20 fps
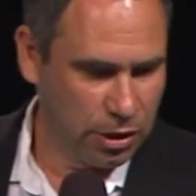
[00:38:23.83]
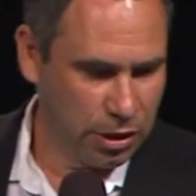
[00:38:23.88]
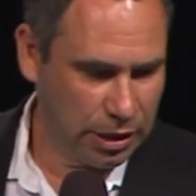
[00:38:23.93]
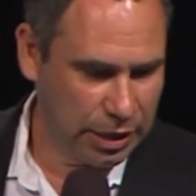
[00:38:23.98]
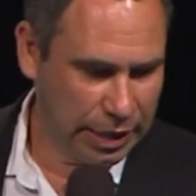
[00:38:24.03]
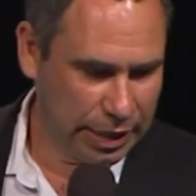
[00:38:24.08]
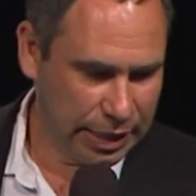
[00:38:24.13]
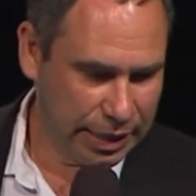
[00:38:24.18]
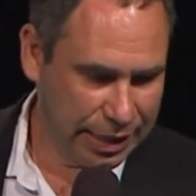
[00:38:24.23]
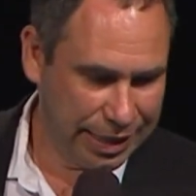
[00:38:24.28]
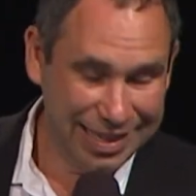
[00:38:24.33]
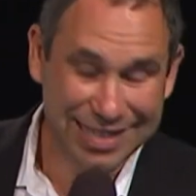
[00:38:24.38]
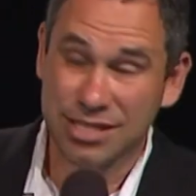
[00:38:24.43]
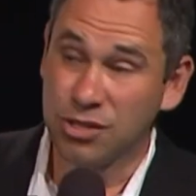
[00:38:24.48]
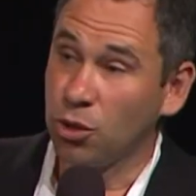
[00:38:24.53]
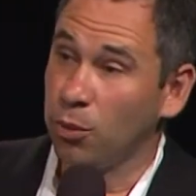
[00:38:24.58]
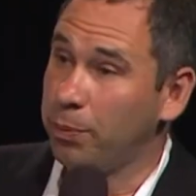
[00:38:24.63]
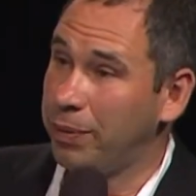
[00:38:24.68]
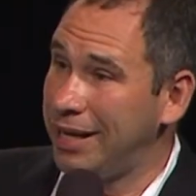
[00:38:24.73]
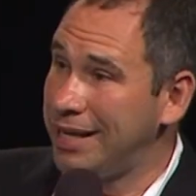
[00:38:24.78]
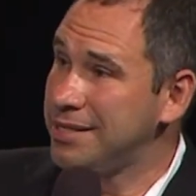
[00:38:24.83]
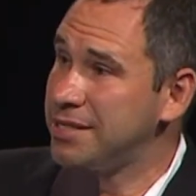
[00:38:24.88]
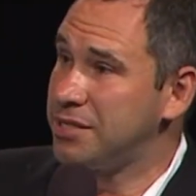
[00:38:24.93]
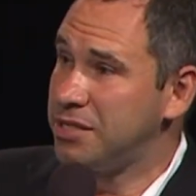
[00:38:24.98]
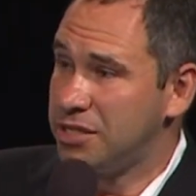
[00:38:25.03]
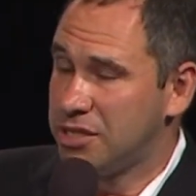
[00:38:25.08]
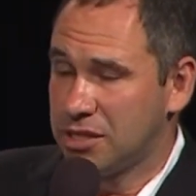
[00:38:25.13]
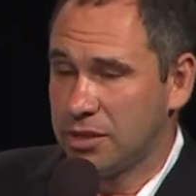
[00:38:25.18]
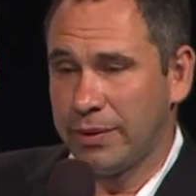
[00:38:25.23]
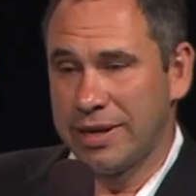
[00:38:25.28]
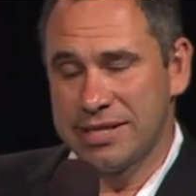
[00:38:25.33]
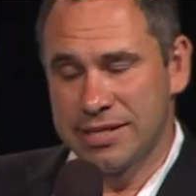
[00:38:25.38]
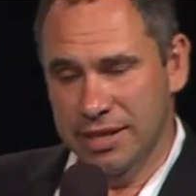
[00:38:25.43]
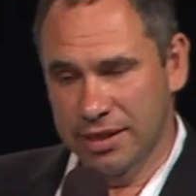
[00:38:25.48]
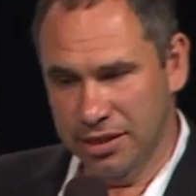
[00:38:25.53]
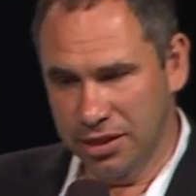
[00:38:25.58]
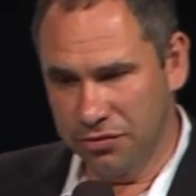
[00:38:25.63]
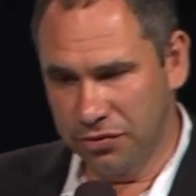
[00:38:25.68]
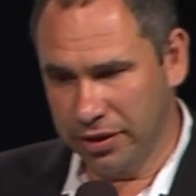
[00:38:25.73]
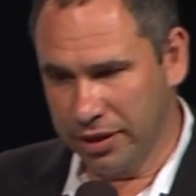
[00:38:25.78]
Its complexity is quite
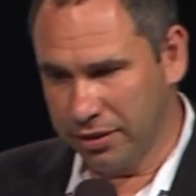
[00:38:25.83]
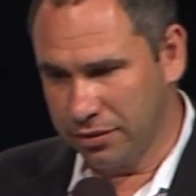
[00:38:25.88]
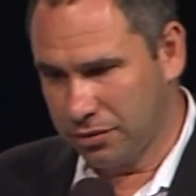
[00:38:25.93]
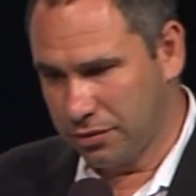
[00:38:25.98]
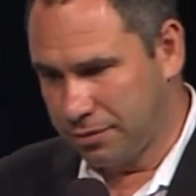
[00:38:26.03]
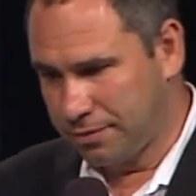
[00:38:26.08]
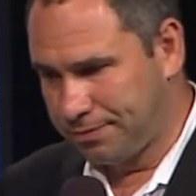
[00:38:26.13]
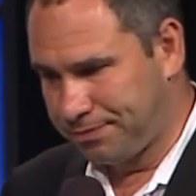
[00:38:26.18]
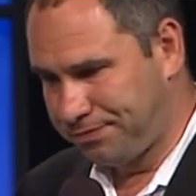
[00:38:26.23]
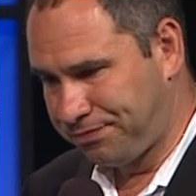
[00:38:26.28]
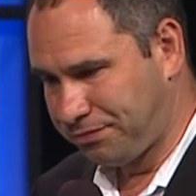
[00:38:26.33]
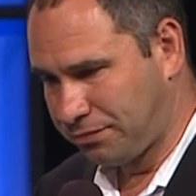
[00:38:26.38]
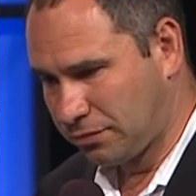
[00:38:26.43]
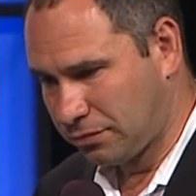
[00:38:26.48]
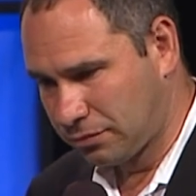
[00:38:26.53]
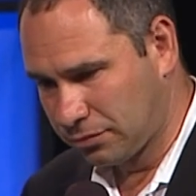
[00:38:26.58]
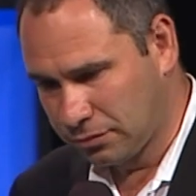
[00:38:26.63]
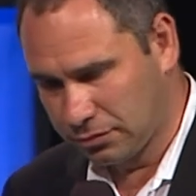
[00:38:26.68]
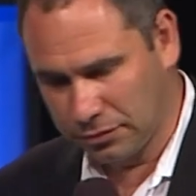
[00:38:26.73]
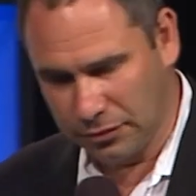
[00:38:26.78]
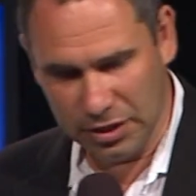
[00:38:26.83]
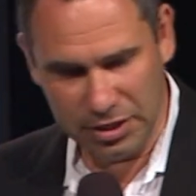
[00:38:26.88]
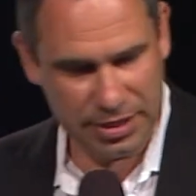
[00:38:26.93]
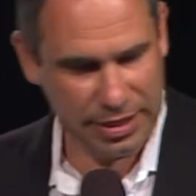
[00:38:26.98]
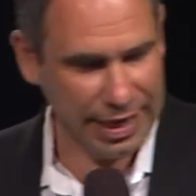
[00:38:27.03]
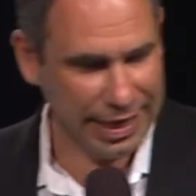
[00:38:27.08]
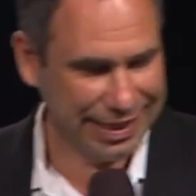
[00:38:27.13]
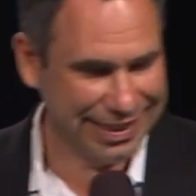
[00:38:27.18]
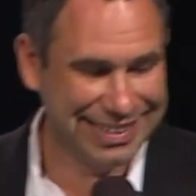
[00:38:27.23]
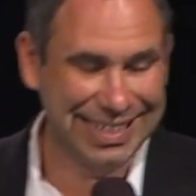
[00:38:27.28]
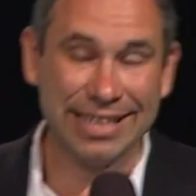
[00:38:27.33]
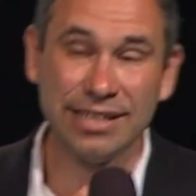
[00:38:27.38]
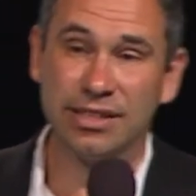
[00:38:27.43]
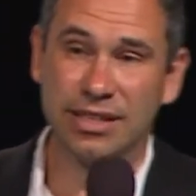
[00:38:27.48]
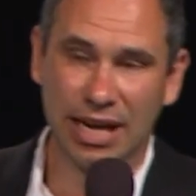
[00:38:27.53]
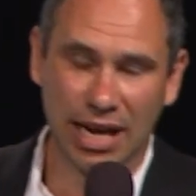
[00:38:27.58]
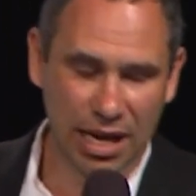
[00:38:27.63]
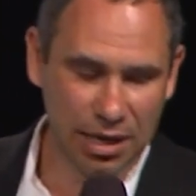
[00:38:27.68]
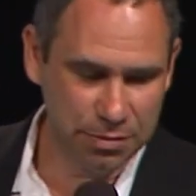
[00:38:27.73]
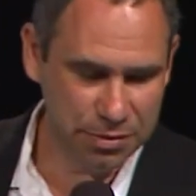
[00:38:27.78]
significant. It's like 10
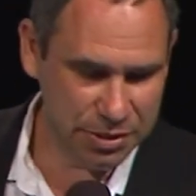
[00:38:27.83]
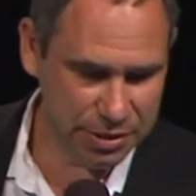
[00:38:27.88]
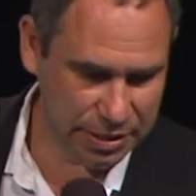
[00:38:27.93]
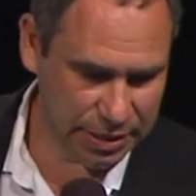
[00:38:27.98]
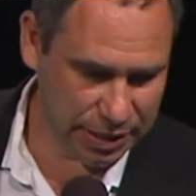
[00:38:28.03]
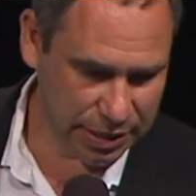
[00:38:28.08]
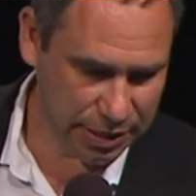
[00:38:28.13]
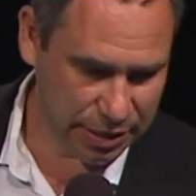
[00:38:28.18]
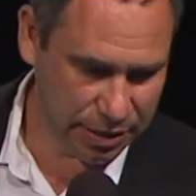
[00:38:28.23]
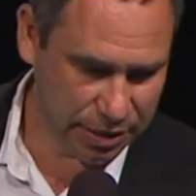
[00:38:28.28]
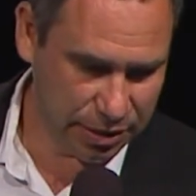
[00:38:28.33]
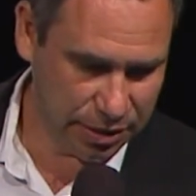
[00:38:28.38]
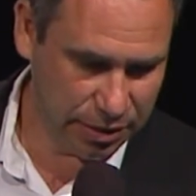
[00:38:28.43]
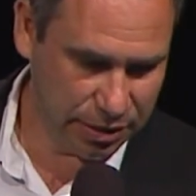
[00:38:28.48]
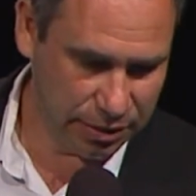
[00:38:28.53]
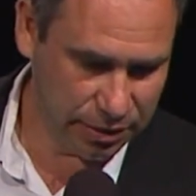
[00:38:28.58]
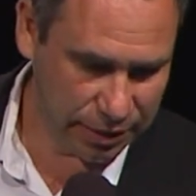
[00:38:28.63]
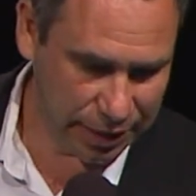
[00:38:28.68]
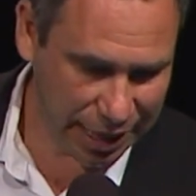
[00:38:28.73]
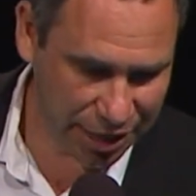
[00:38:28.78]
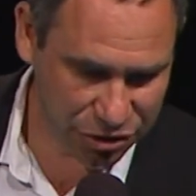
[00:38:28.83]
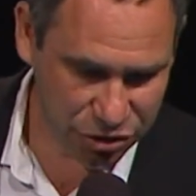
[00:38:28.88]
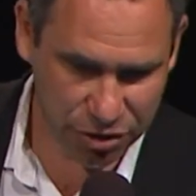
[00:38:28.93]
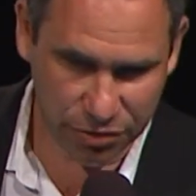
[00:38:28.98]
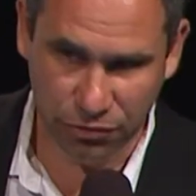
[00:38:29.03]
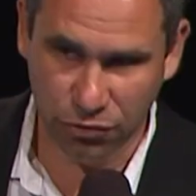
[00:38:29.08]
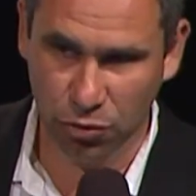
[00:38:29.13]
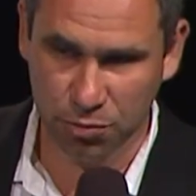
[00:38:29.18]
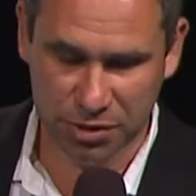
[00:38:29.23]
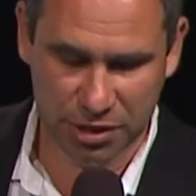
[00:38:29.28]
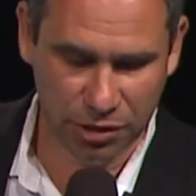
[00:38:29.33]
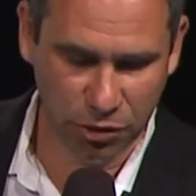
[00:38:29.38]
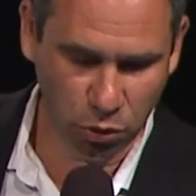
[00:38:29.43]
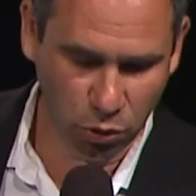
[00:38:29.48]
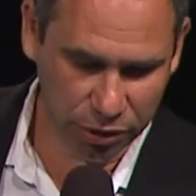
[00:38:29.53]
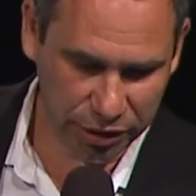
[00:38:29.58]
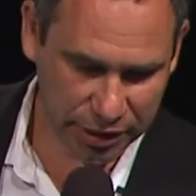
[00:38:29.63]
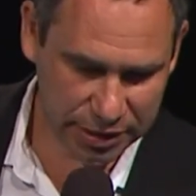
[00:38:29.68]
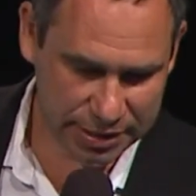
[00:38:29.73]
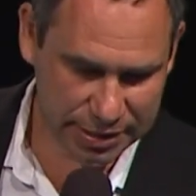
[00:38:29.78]
times larger from the
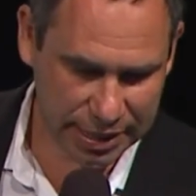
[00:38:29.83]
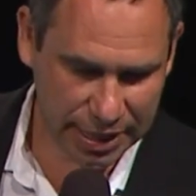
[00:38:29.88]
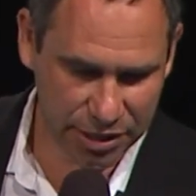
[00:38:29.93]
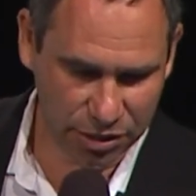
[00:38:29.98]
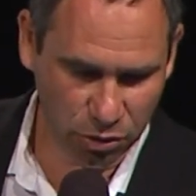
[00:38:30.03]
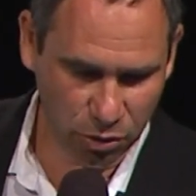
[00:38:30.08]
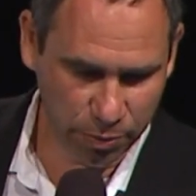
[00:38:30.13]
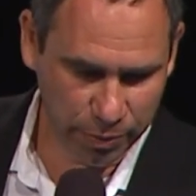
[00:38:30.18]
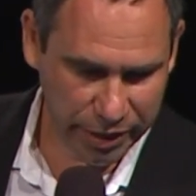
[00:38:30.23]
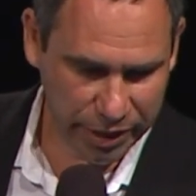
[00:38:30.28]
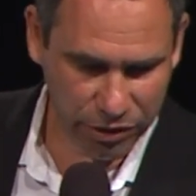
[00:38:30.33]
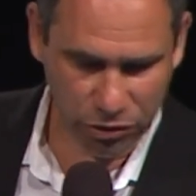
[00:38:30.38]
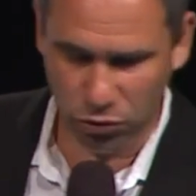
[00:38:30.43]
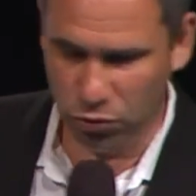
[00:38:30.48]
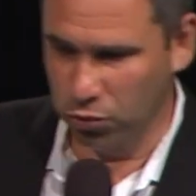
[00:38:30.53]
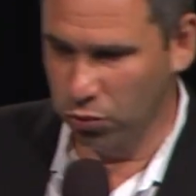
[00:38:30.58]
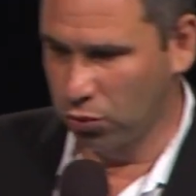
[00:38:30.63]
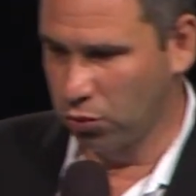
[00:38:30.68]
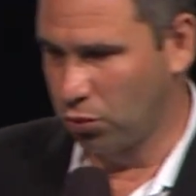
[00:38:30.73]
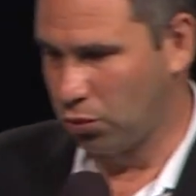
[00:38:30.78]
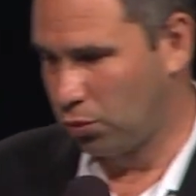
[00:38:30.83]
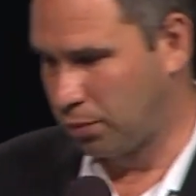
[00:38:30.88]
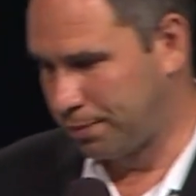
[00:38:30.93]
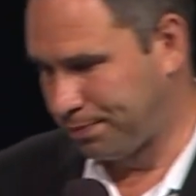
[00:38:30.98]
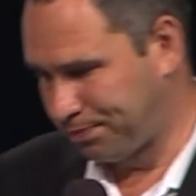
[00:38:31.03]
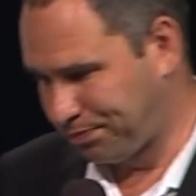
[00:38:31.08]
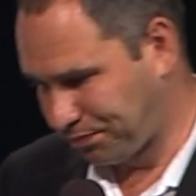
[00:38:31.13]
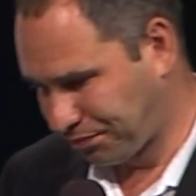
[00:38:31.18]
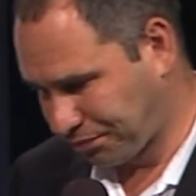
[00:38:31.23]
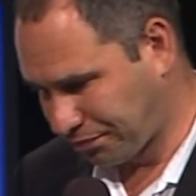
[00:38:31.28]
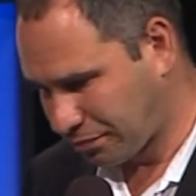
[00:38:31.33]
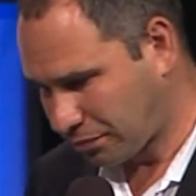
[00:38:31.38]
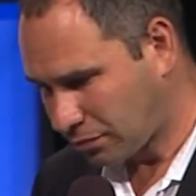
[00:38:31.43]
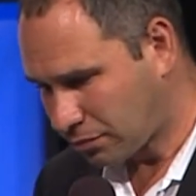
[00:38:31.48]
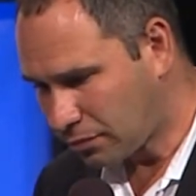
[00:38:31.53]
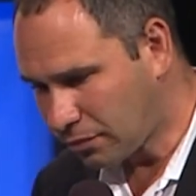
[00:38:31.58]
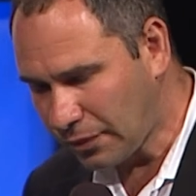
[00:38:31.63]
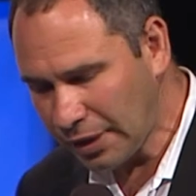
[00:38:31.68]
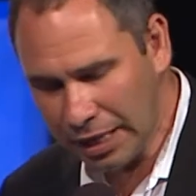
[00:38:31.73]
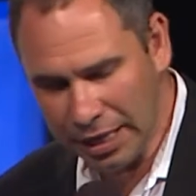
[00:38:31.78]
encoding side compared to
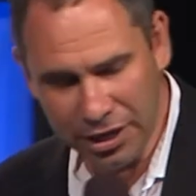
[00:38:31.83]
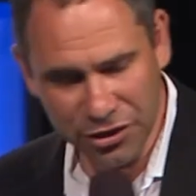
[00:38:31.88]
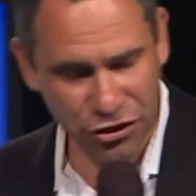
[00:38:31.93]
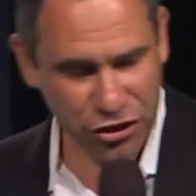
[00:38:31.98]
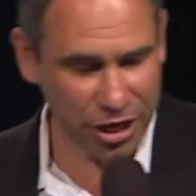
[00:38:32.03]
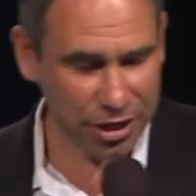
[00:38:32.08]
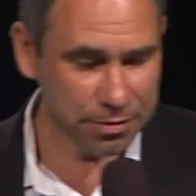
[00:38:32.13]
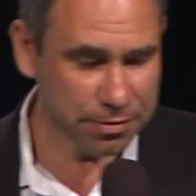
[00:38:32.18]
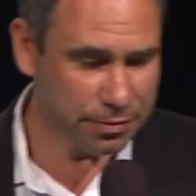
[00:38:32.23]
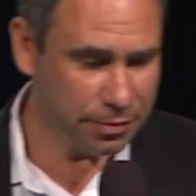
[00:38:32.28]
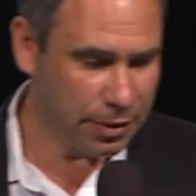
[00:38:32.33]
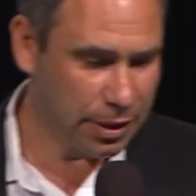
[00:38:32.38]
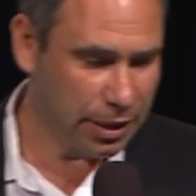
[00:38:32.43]
HEM,